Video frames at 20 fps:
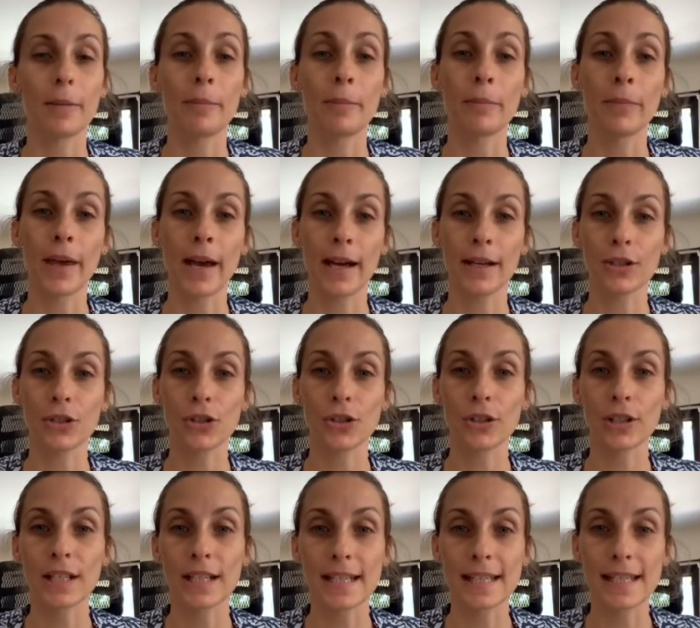As you
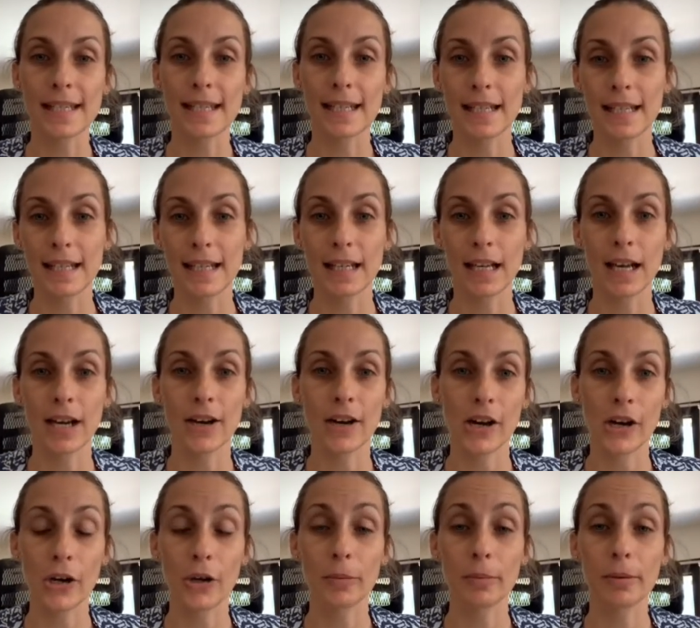can see in our
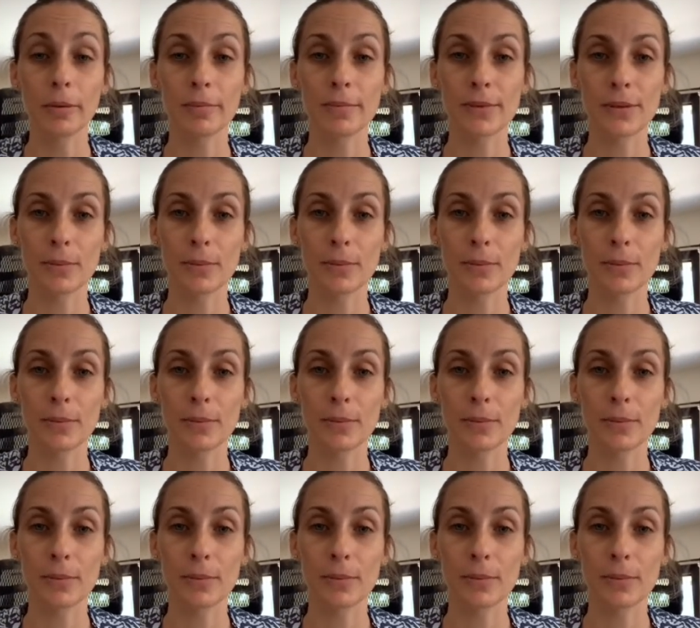albums,